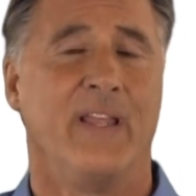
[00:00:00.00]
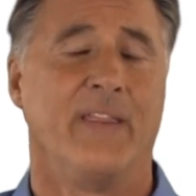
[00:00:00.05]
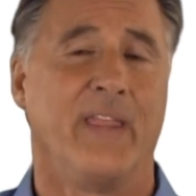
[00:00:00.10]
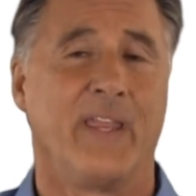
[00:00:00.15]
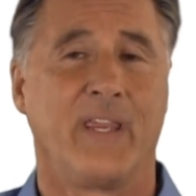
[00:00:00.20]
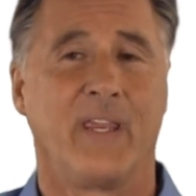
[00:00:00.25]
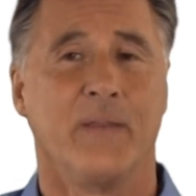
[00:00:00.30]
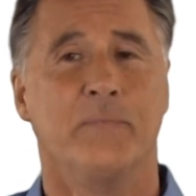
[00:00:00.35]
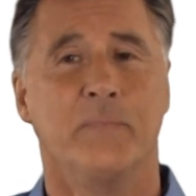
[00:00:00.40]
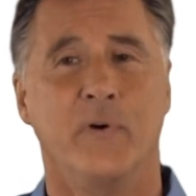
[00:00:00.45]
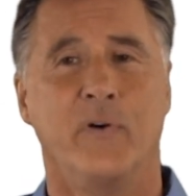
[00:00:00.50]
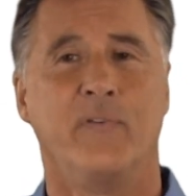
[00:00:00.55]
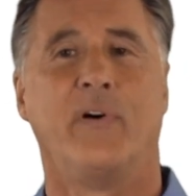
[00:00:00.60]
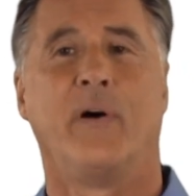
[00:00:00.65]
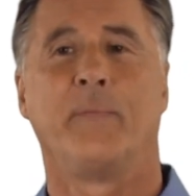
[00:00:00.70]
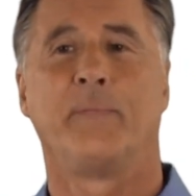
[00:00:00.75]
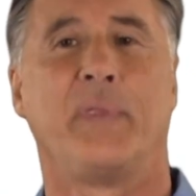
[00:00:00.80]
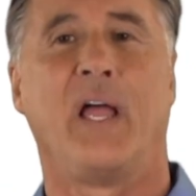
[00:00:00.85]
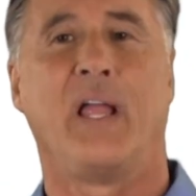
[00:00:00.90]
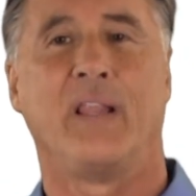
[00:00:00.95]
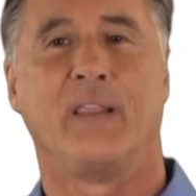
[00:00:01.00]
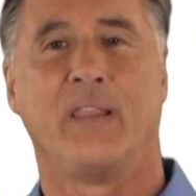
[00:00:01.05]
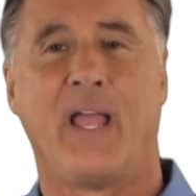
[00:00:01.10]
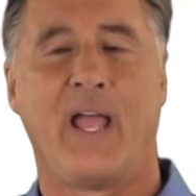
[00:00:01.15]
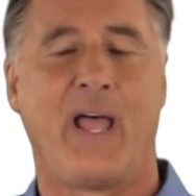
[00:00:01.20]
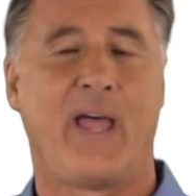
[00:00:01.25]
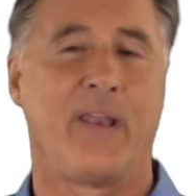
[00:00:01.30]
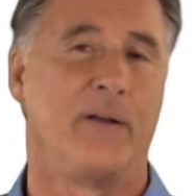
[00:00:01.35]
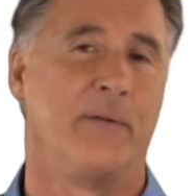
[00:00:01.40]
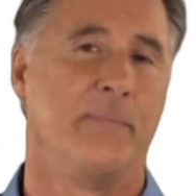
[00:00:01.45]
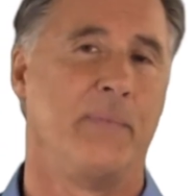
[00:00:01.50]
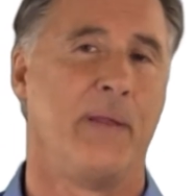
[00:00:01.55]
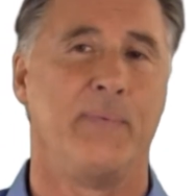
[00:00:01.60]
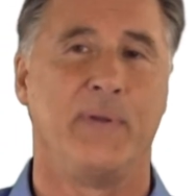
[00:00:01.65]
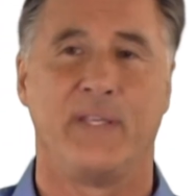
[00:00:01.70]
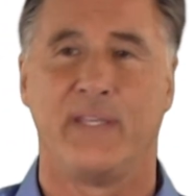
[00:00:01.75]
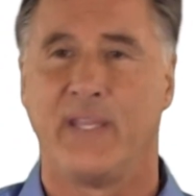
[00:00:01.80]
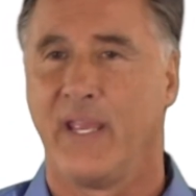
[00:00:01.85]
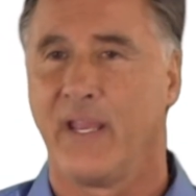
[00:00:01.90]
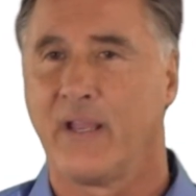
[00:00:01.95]
they can move up that ladder,
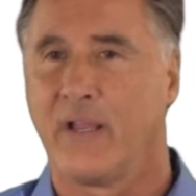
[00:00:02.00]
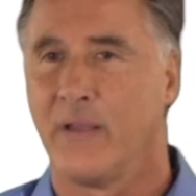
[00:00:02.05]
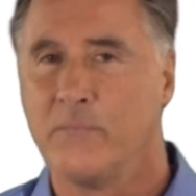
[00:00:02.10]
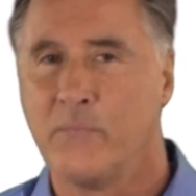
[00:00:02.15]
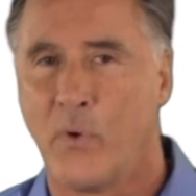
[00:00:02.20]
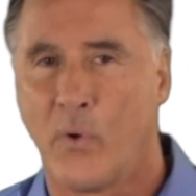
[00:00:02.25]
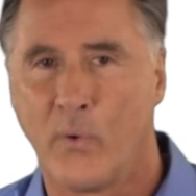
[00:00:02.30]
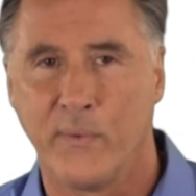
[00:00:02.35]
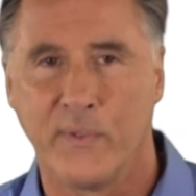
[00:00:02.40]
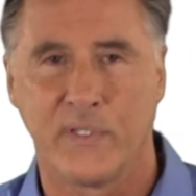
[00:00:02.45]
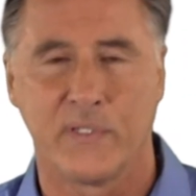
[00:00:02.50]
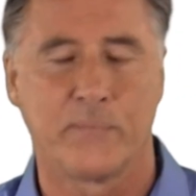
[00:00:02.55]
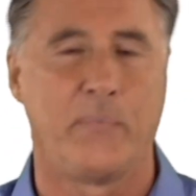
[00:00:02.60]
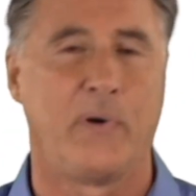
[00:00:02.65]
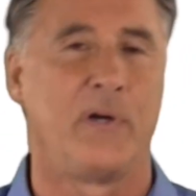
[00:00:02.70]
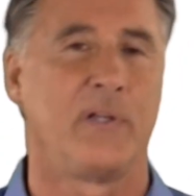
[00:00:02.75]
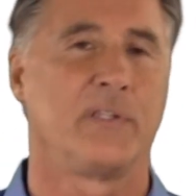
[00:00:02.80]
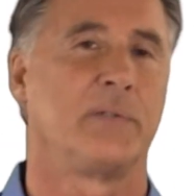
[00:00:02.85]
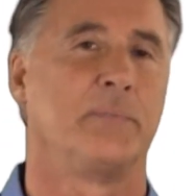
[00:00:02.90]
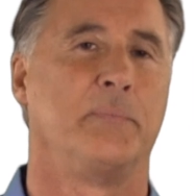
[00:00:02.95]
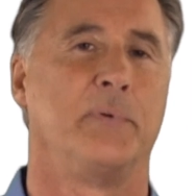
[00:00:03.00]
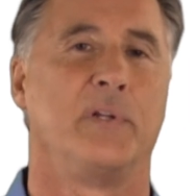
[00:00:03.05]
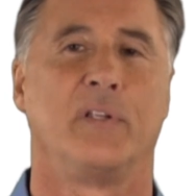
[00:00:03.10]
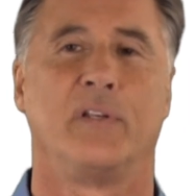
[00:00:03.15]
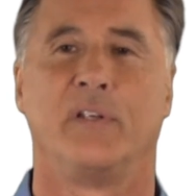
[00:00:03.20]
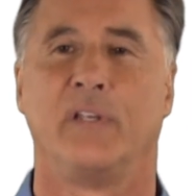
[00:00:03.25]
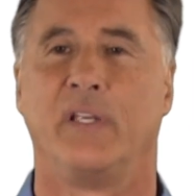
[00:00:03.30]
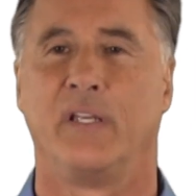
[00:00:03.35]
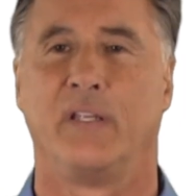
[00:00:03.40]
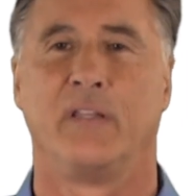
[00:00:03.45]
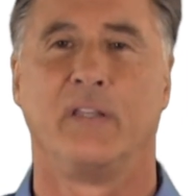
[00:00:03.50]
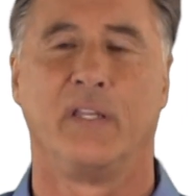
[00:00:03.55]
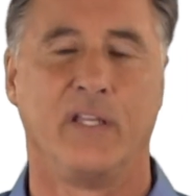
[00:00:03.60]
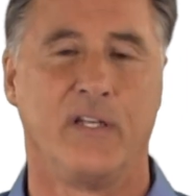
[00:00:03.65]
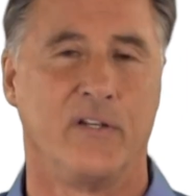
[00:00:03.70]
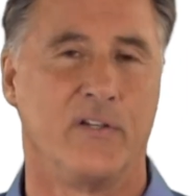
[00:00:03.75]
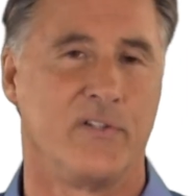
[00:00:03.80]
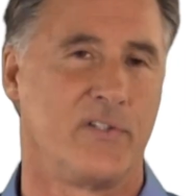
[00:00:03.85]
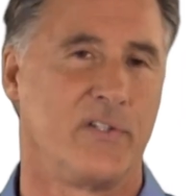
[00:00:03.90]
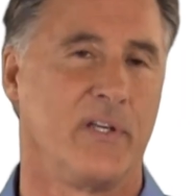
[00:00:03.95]
maybe take on more responsibility in
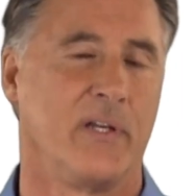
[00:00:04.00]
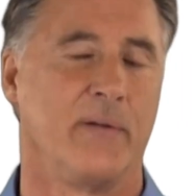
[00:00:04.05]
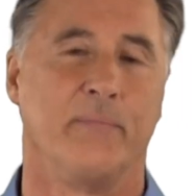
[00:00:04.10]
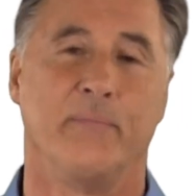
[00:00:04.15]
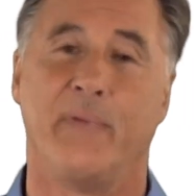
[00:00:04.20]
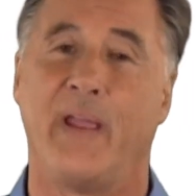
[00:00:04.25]
leadership,